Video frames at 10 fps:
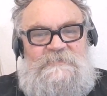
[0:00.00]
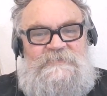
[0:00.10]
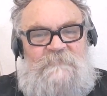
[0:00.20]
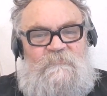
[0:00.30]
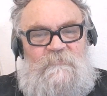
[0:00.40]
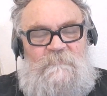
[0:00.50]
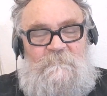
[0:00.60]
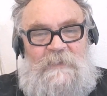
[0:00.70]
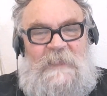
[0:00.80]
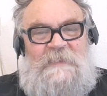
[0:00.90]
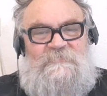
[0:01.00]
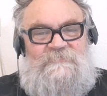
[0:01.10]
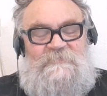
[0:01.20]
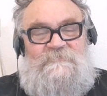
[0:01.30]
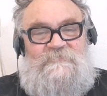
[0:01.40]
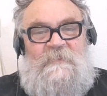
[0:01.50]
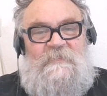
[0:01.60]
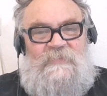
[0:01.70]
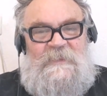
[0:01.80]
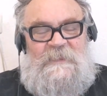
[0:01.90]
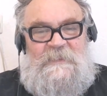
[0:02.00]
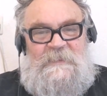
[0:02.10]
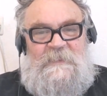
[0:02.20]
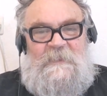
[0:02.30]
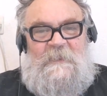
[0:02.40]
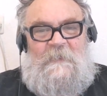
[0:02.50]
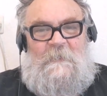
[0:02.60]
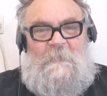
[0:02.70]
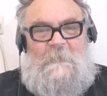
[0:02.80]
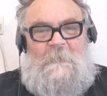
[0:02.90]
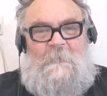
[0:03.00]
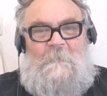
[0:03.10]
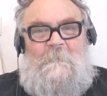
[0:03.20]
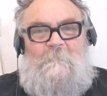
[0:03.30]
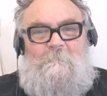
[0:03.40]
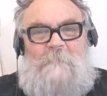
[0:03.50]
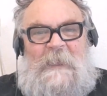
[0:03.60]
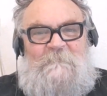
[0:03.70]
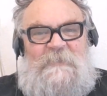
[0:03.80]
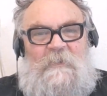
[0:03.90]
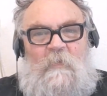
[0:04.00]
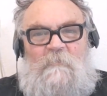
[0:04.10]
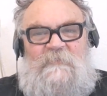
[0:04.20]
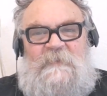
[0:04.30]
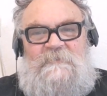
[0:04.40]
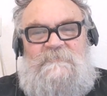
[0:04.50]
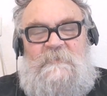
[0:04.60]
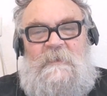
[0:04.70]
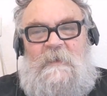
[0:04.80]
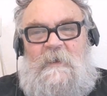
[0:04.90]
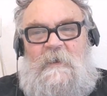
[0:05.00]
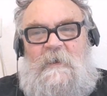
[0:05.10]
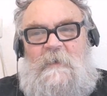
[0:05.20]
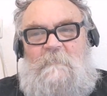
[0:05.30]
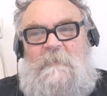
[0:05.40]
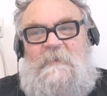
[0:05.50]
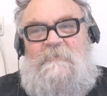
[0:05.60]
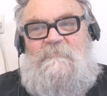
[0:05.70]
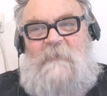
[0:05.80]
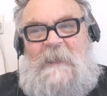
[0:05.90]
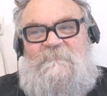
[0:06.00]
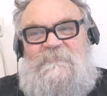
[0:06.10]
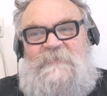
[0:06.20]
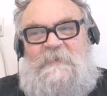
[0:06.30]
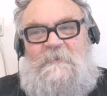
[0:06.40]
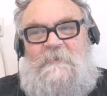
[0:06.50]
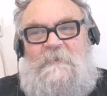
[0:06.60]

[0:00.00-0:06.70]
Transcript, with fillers: different places, the uh, mapping of it, um, graphia,